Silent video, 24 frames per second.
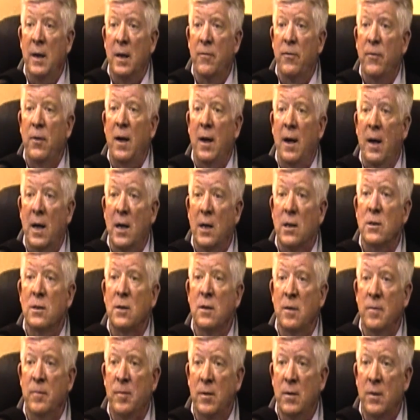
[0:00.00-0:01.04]
If they
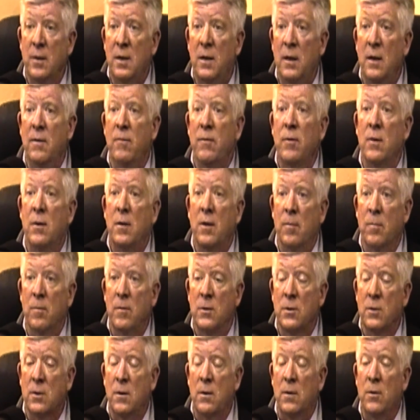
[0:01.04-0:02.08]
actually believe that their
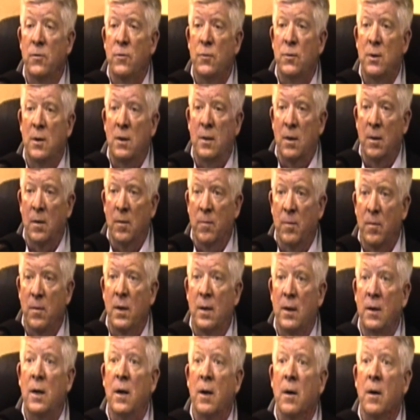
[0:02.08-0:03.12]
results
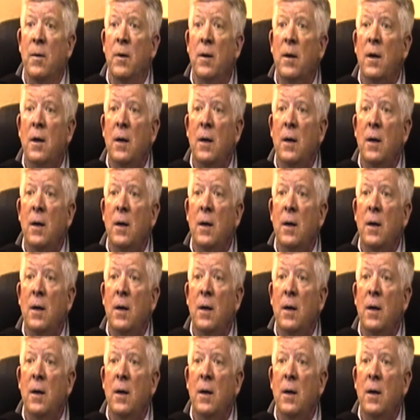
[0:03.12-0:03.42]
and their